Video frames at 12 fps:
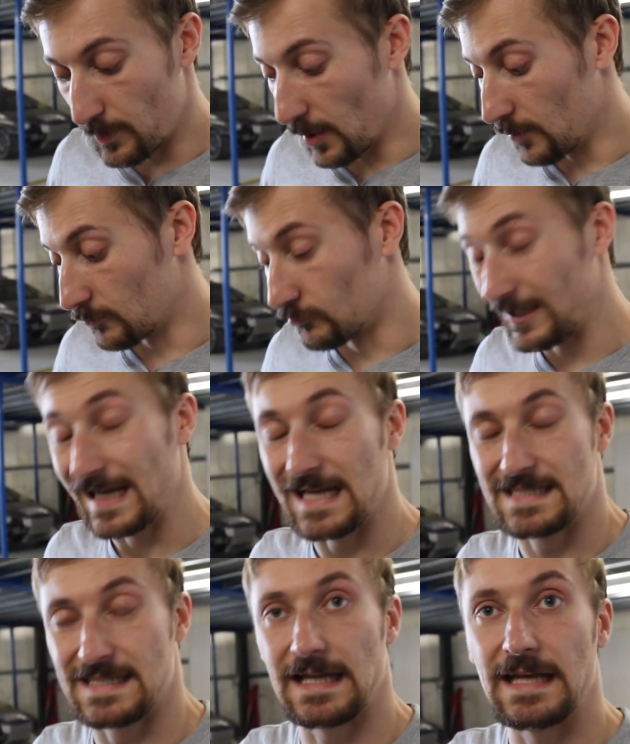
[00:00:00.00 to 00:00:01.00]
But
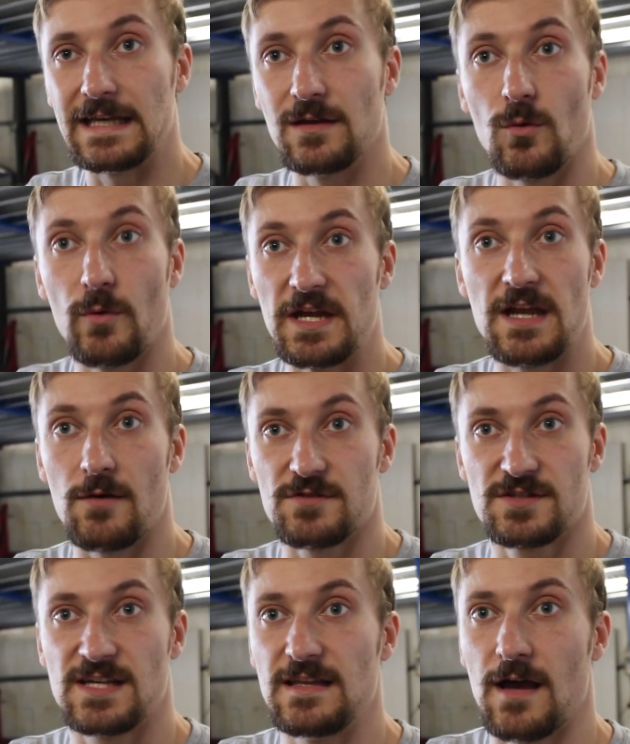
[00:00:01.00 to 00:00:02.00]
realistically, we
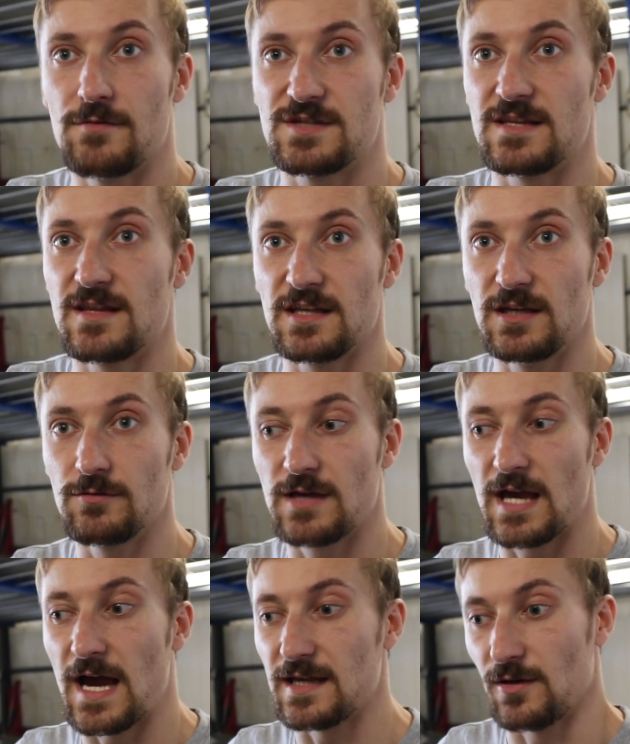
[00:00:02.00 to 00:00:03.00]
don't see those in the
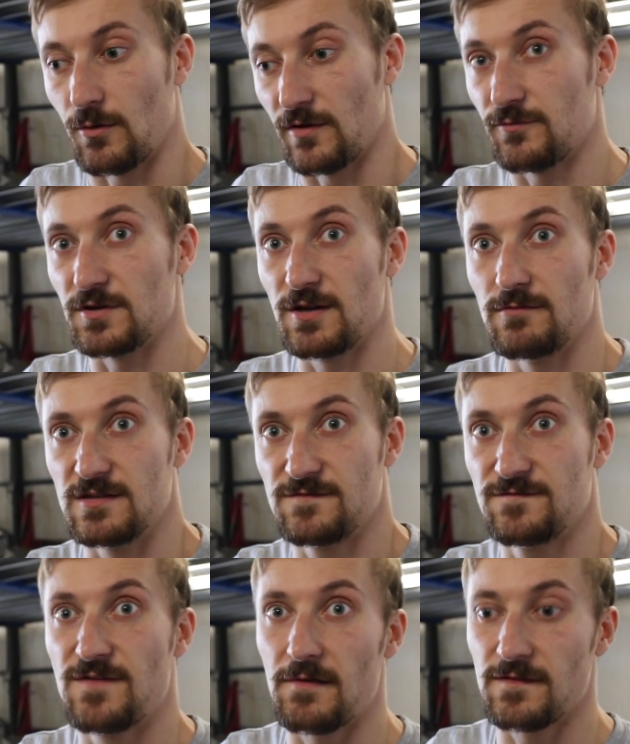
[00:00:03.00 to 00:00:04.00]
UK, or if we do,
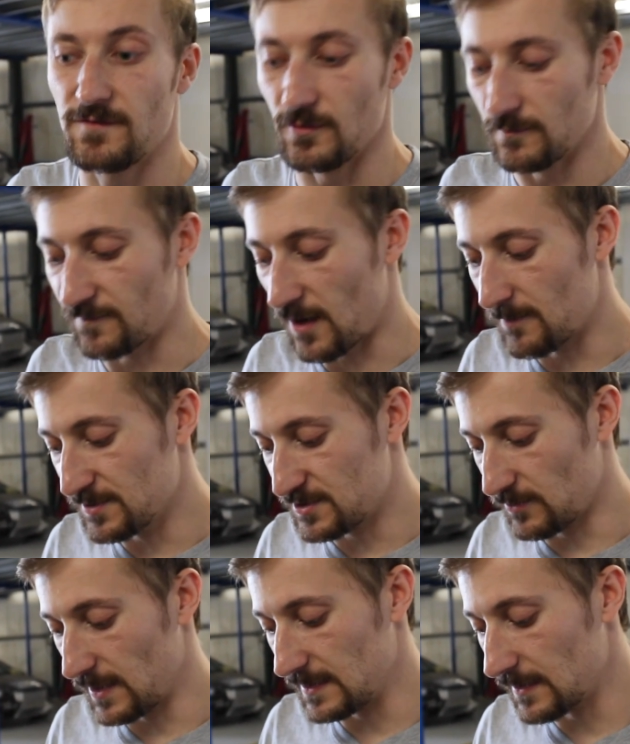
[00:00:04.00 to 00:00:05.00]
there's very few and far
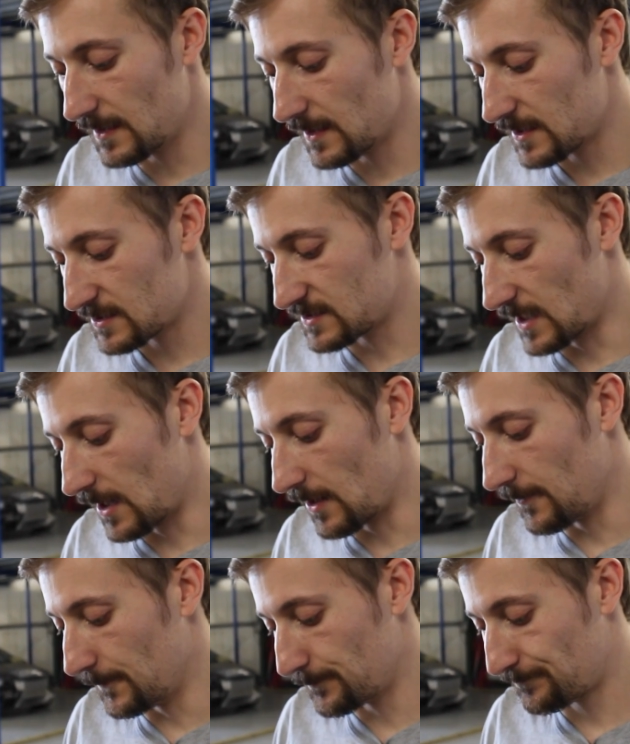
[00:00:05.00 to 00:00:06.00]
between.
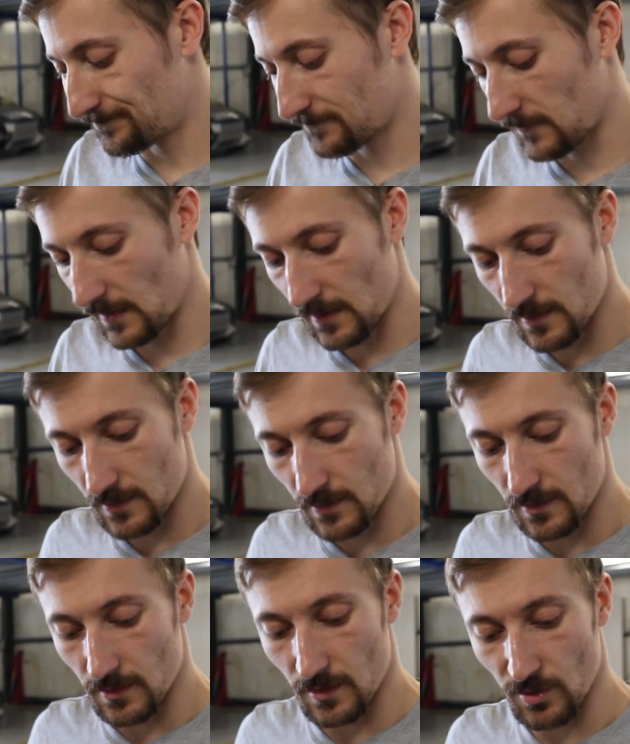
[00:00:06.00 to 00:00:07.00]
So
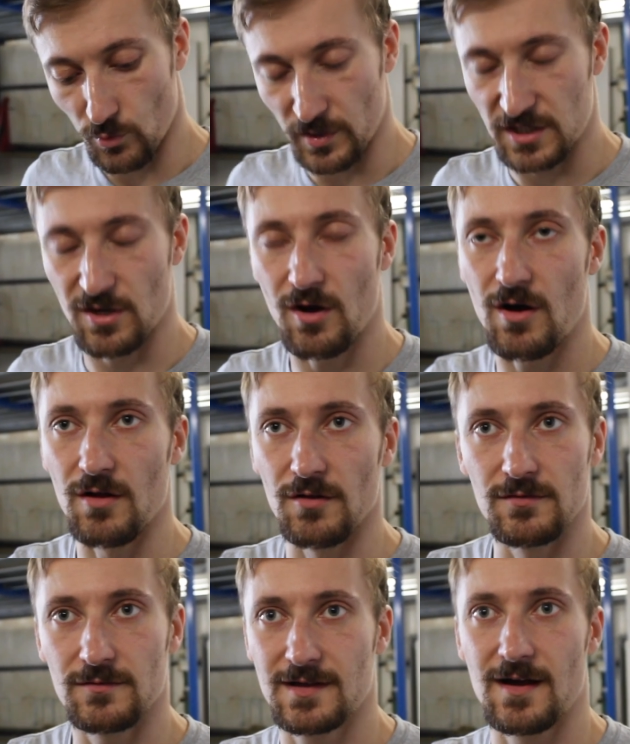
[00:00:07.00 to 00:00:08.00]
we
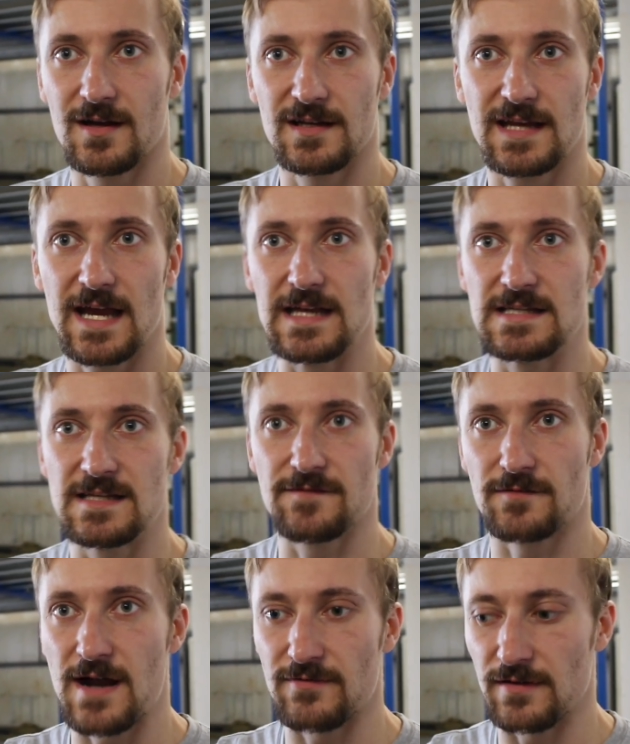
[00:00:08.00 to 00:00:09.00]
can't kind of cater
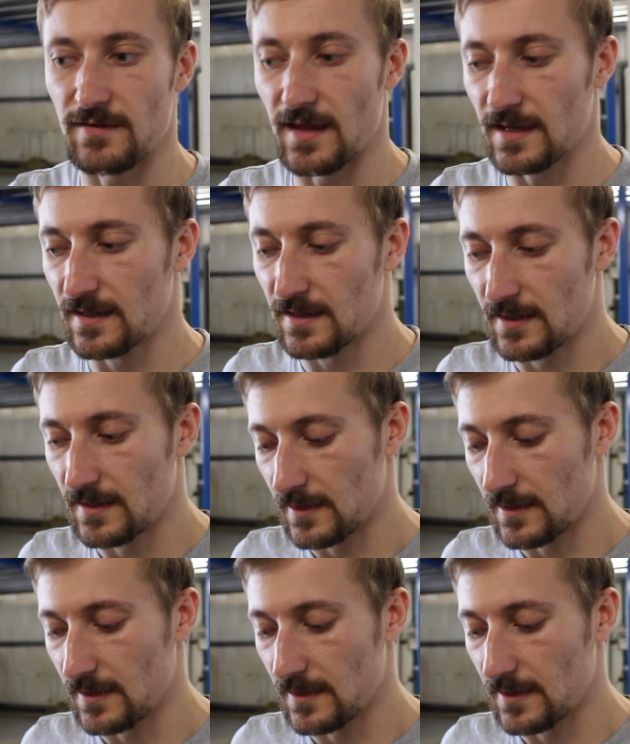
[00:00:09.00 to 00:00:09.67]
for everything.